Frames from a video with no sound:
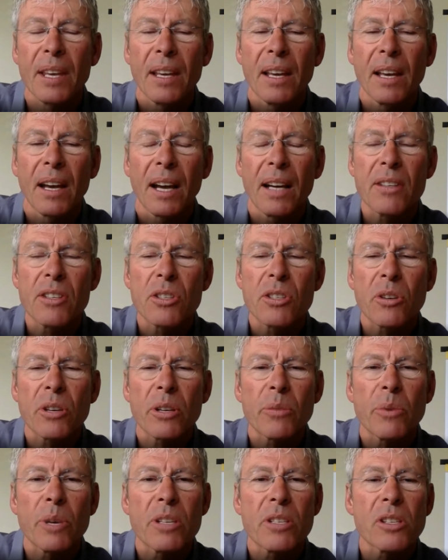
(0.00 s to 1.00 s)
I
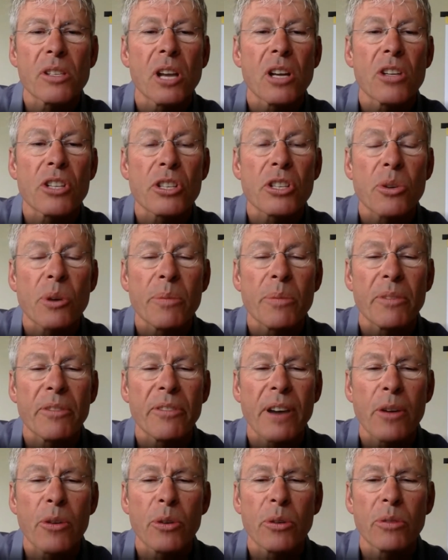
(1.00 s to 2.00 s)
started Resologics, so I'm the
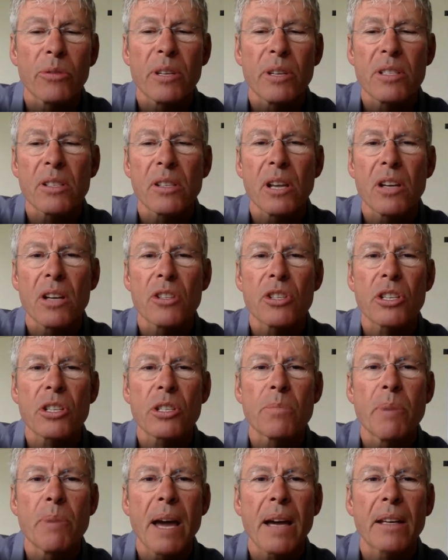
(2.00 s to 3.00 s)
founder of
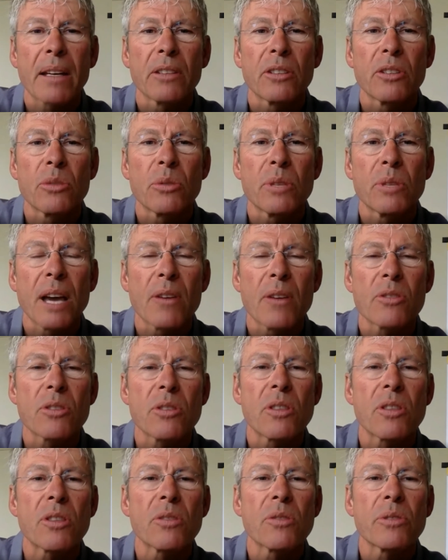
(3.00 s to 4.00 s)
Resologics back in
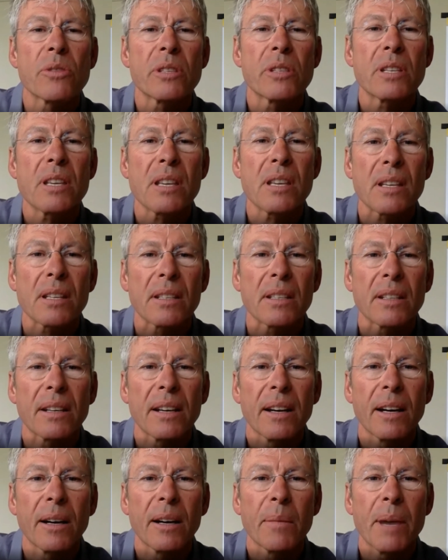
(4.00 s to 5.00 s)
2013.
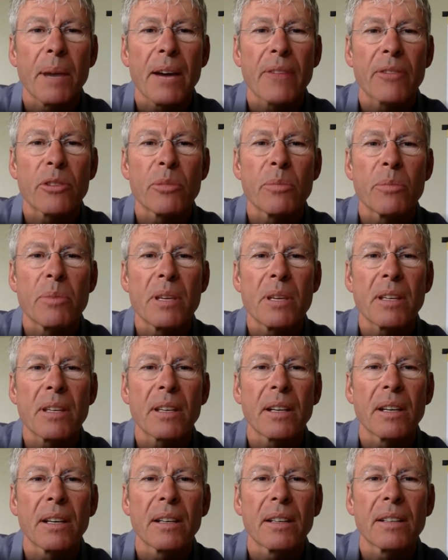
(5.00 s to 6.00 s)
After being
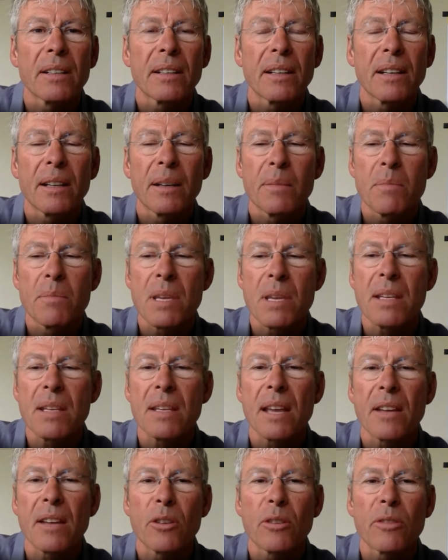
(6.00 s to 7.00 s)
a
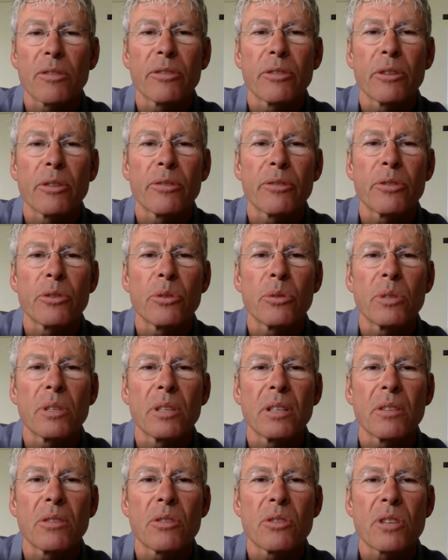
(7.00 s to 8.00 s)
mediator for a few
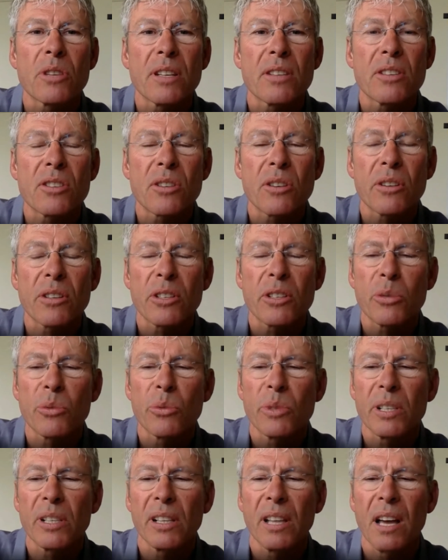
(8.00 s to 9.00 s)
years, I started to
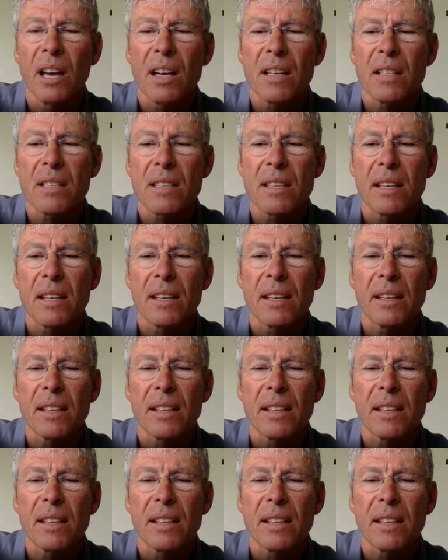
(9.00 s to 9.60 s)
realize that